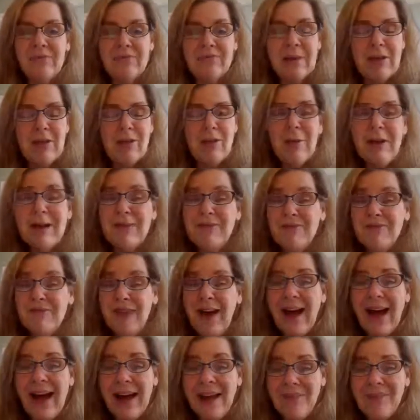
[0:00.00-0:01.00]
between
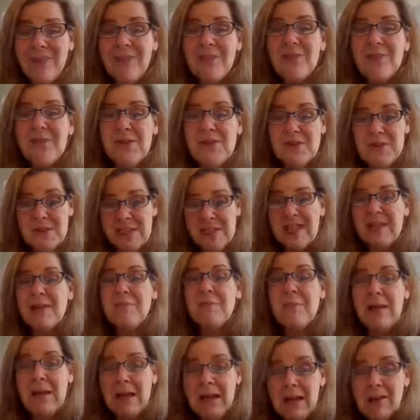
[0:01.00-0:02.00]
5 and
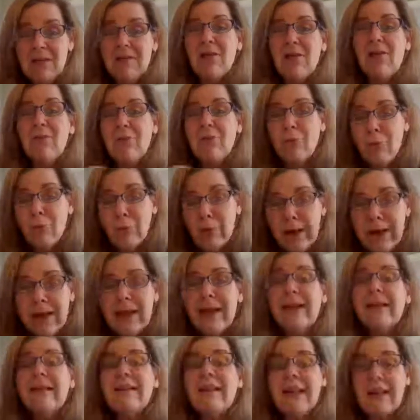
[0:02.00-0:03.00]
15 minutes of
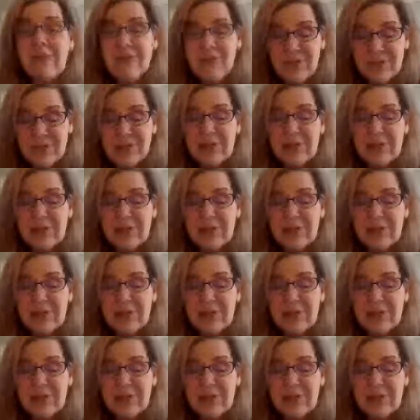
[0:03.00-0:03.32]
really